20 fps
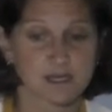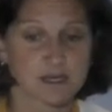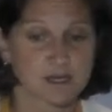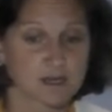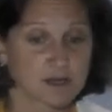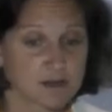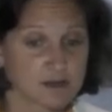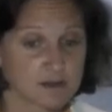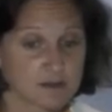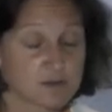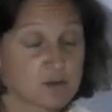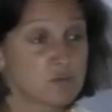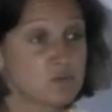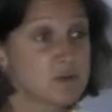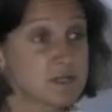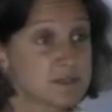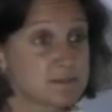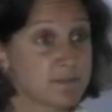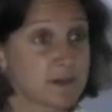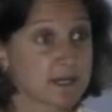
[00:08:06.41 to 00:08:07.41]
the
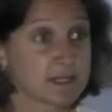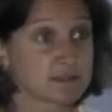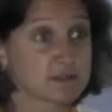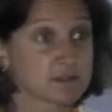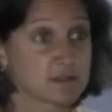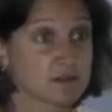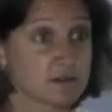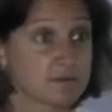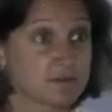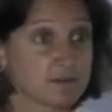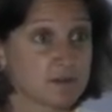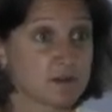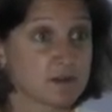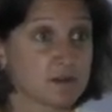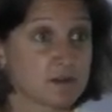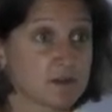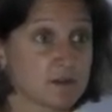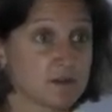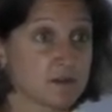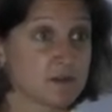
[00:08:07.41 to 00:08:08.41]
respect of
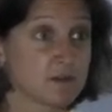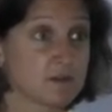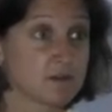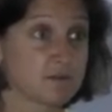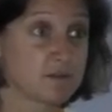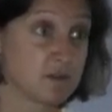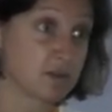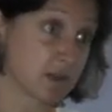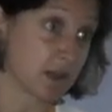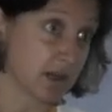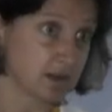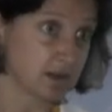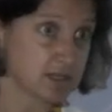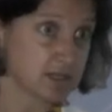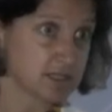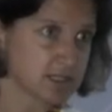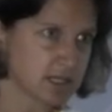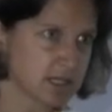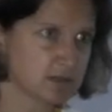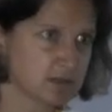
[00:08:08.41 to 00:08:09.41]
the
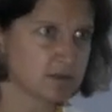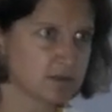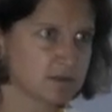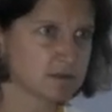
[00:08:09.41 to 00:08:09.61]
guidelines and,